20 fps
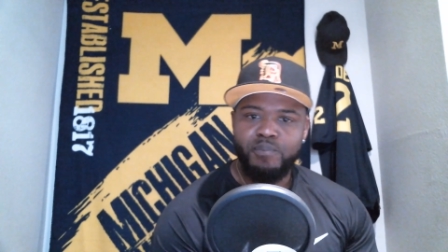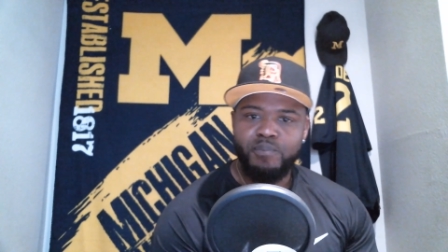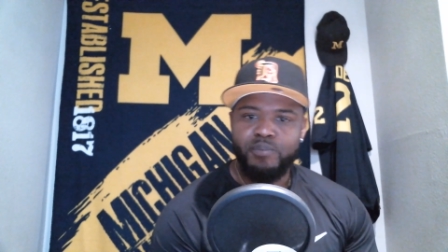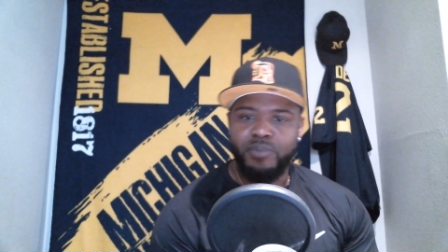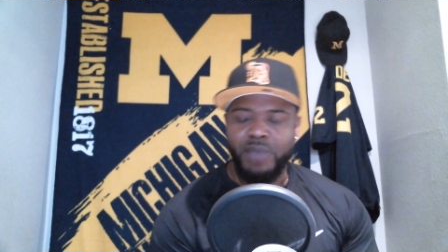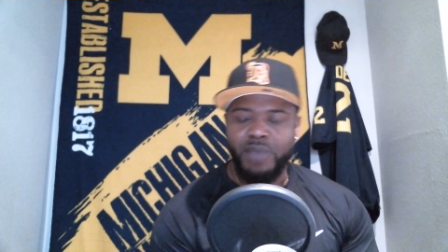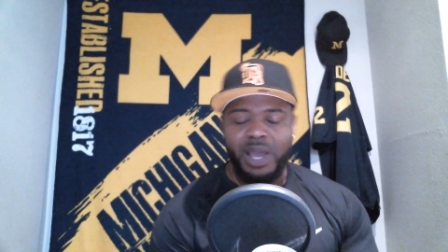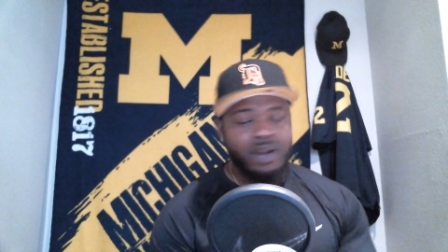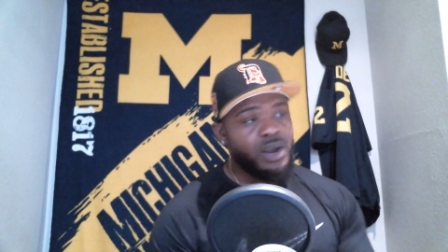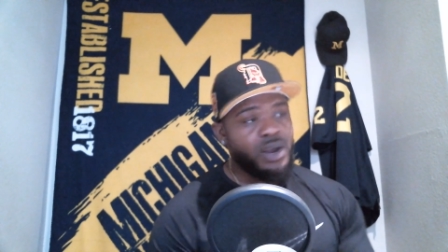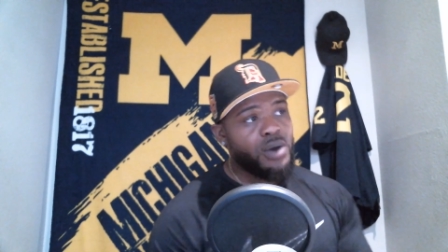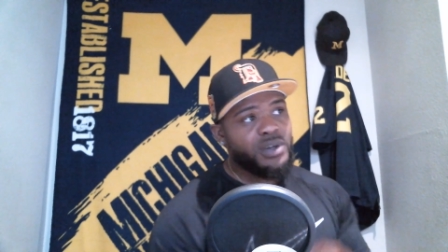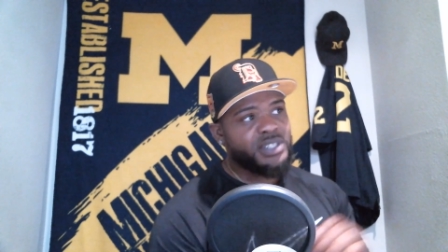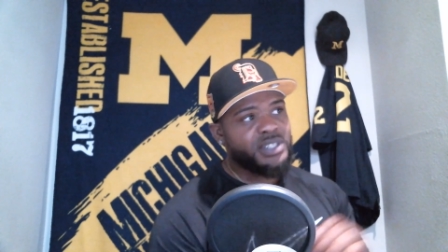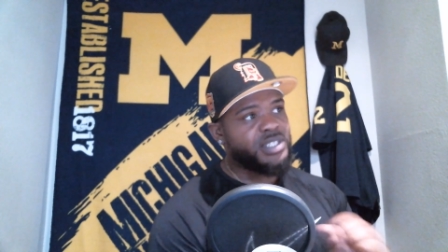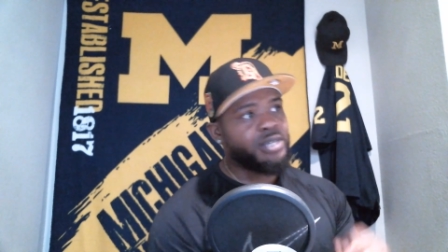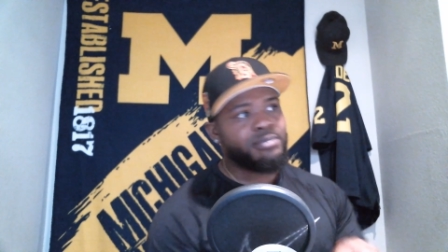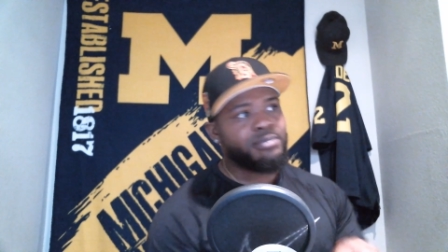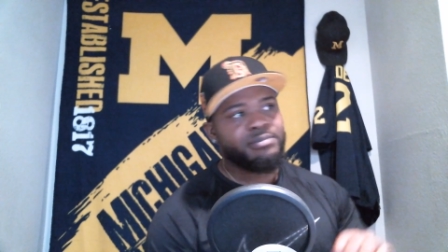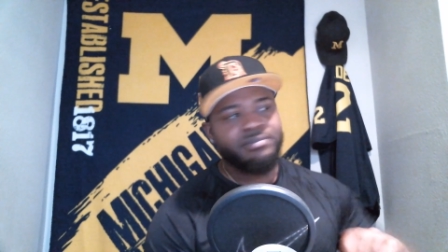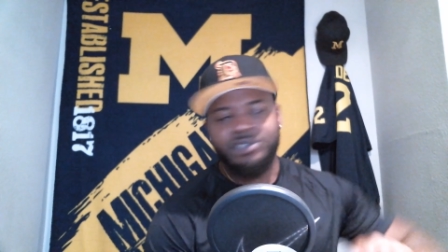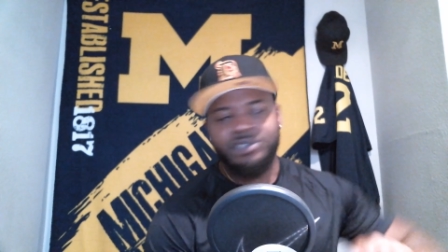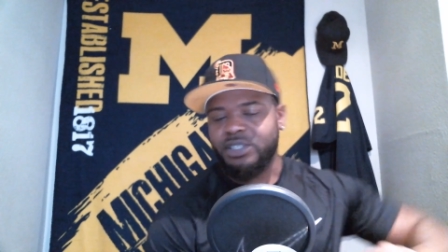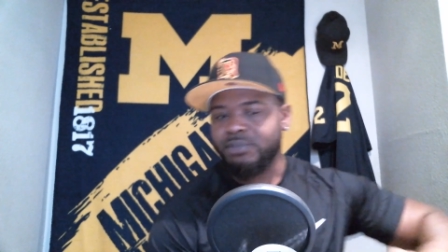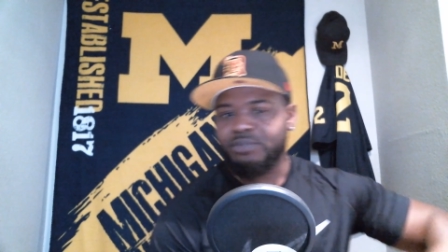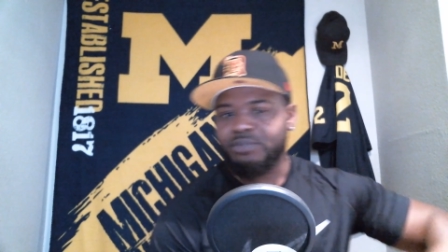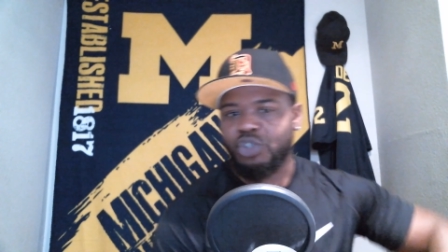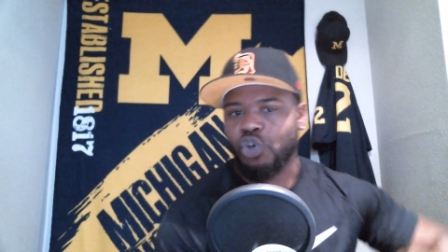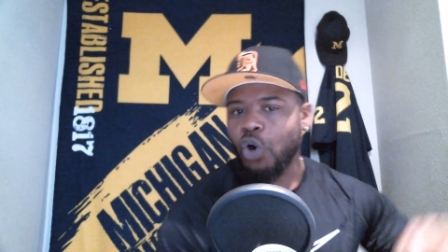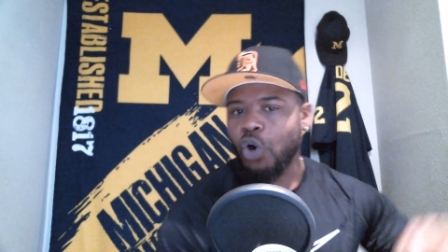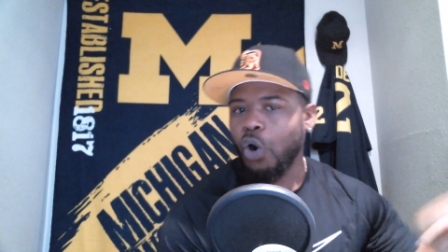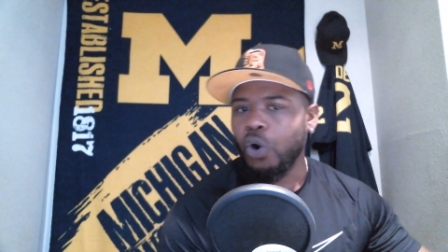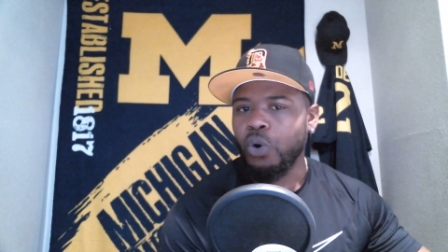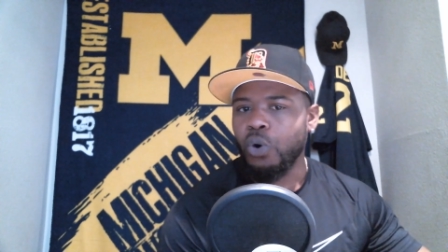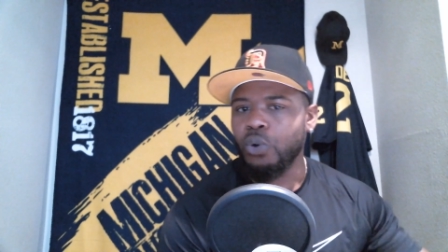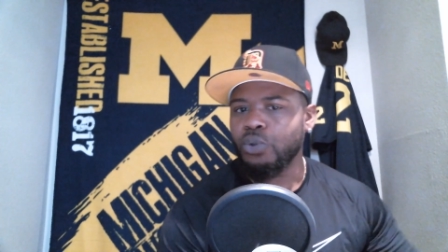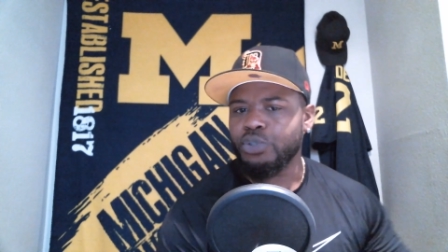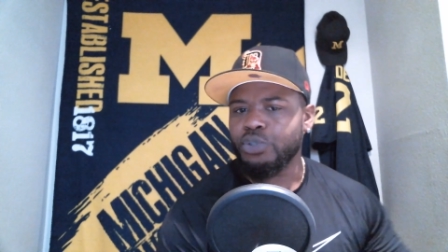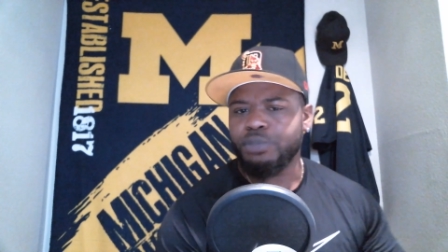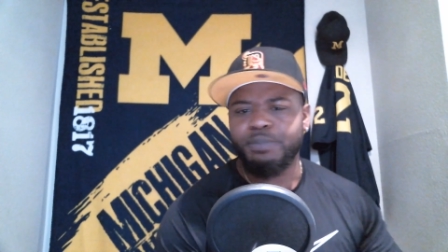I know it's some trolls,